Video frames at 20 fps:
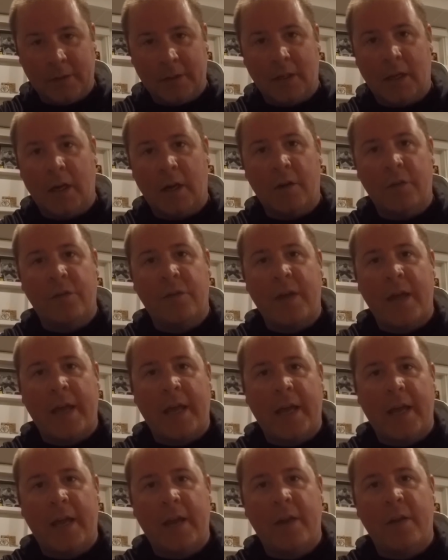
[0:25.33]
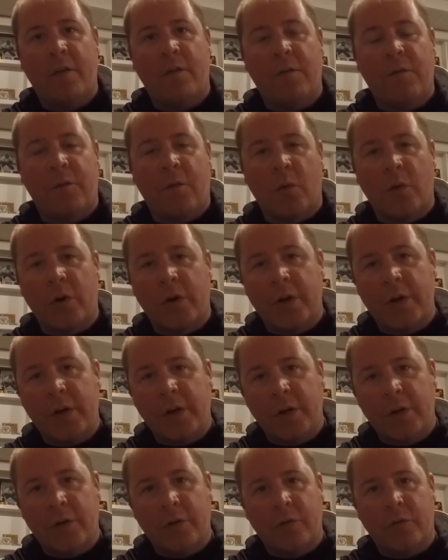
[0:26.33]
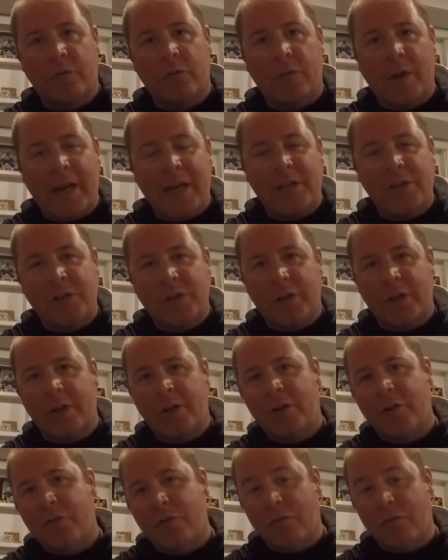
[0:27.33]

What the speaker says: of a Ford Ranger